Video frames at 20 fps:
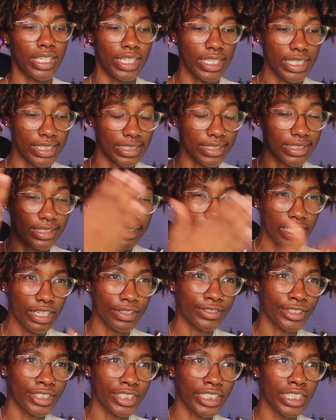is
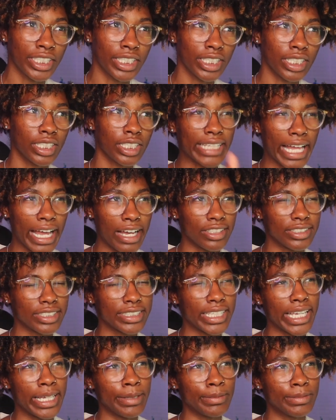discovery,
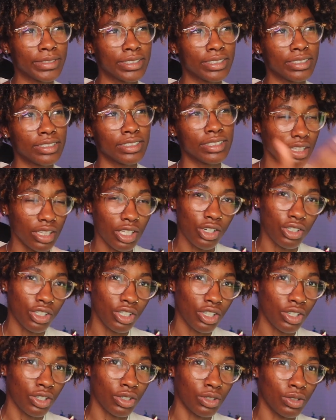stylescapes,
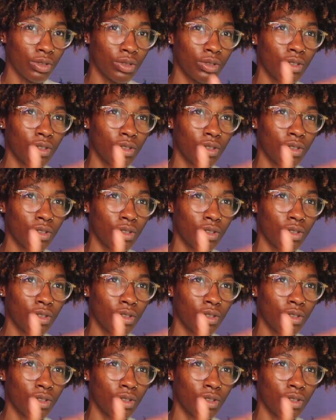logo,